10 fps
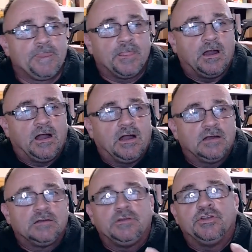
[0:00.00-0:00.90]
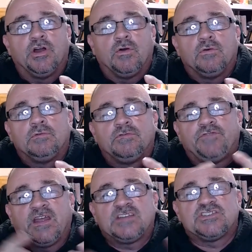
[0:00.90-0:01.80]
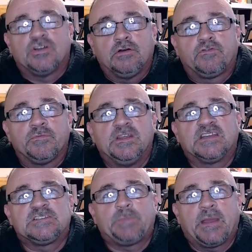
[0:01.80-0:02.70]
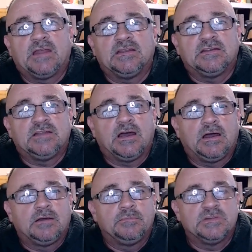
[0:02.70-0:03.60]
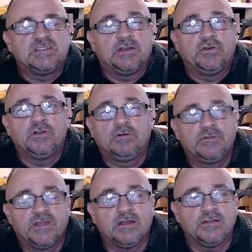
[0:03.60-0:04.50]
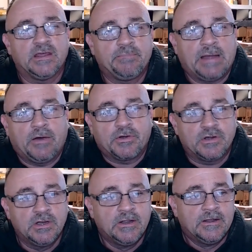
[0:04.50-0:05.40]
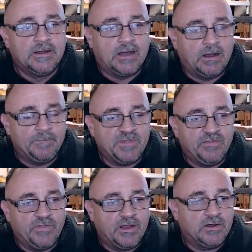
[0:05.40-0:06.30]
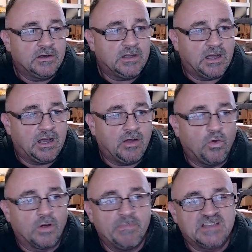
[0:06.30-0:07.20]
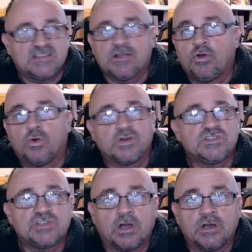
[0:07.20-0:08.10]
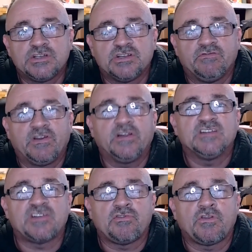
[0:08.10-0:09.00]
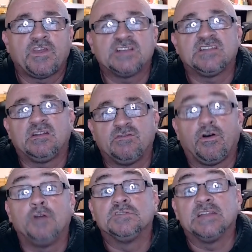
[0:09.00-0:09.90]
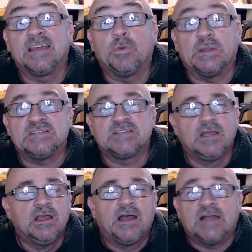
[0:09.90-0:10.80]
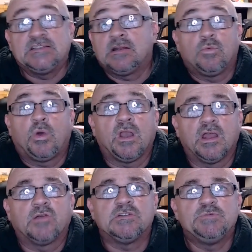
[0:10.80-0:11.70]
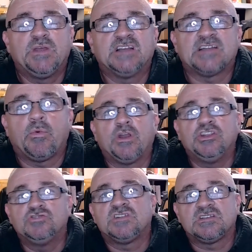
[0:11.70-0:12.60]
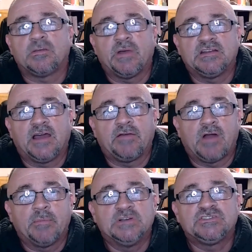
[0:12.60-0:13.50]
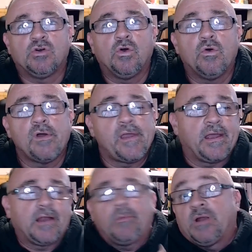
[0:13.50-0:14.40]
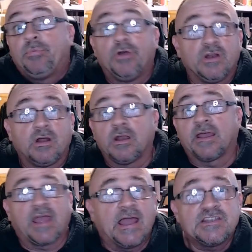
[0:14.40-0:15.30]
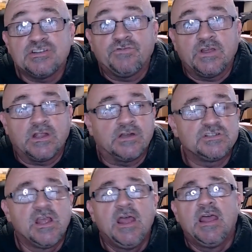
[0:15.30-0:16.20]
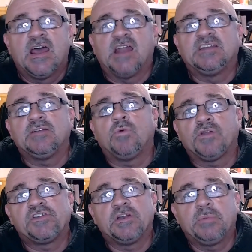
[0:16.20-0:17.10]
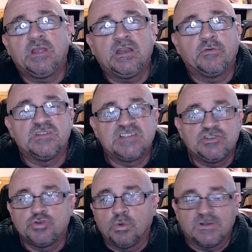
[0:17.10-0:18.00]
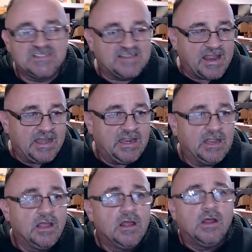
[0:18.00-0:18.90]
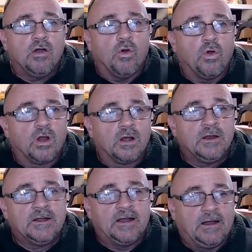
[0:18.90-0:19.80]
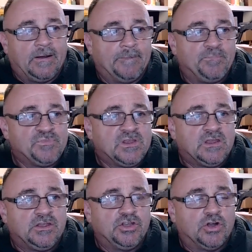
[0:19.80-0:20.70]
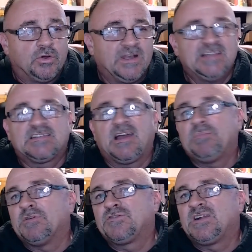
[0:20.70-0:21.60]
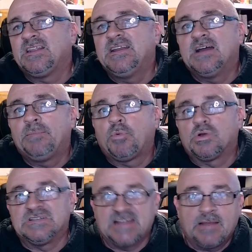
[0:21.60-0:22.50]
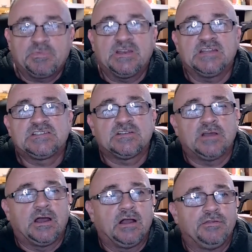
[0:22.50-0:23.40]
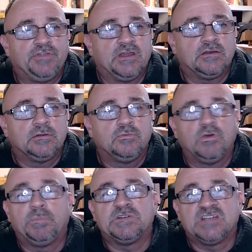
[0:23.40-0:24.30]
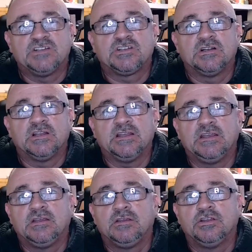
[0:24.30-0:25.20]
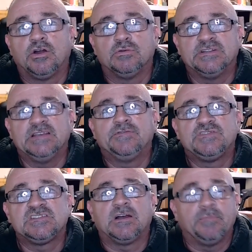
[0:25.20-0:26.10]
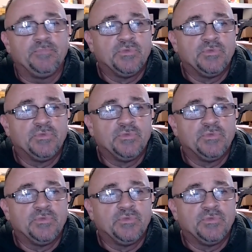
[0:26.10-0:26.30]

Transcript: uh, you know fake snow from the expanded uh, material that, that powder um, in there uh, or mixing cornstarch and various other things that involved liquids i didn't want liquids because i to use this on my dioramas and i want to put it on like action figures and i didn't want there to be any residual staining or um, you know any type of cleanup or dampness uh, that would potentially you know leave some